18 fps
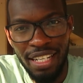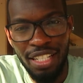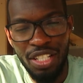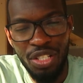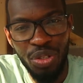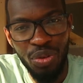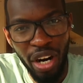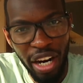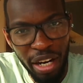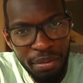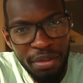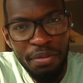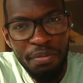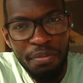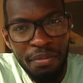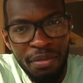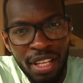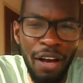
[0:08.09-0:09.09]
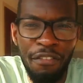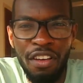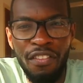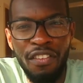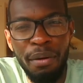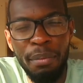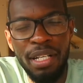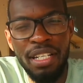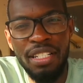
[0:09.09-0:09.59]
described. Now, have
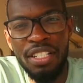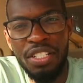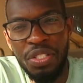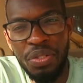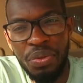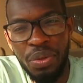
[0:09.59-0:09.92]
you ever been in a